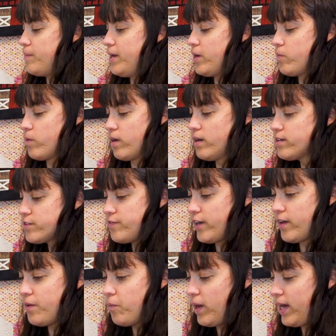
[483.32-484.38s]
It works
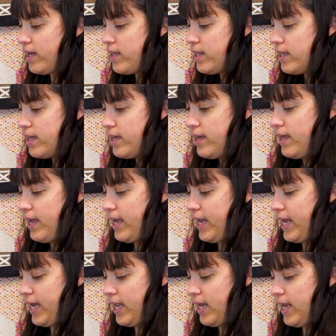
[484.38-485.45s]
very well,
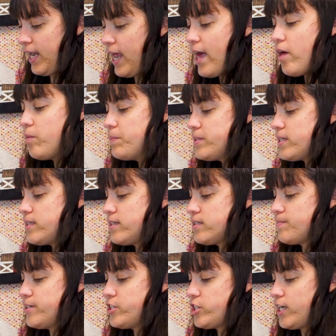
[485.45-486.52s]
and it helps that this
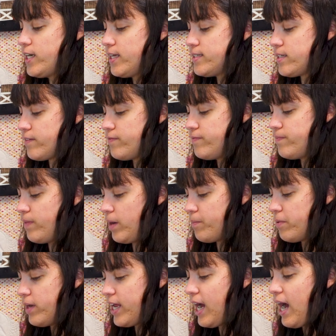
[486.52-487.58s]
machine has a
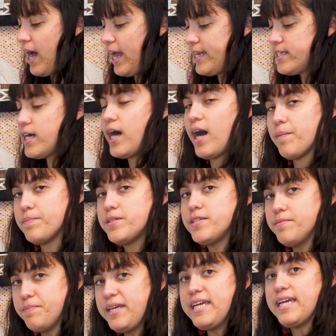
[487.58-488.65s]
pretty high top
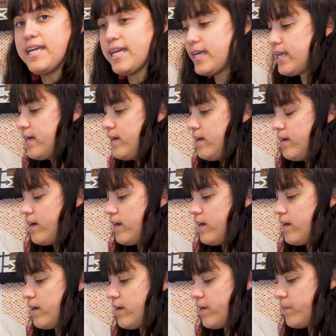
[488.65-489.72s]
speed,
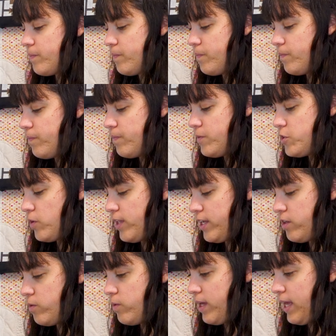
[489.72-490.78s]
so that you